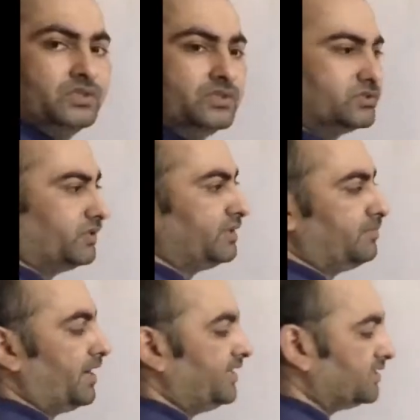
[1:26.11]
So here
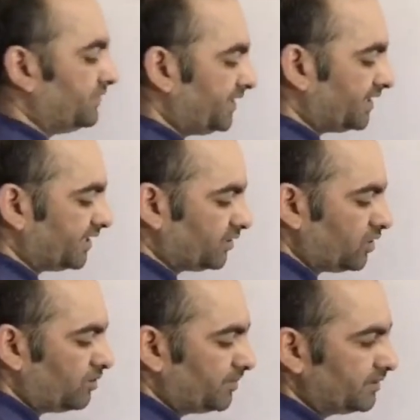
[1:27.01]
minus we can take
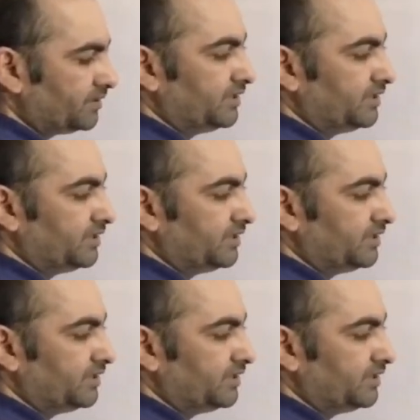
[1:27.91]
common,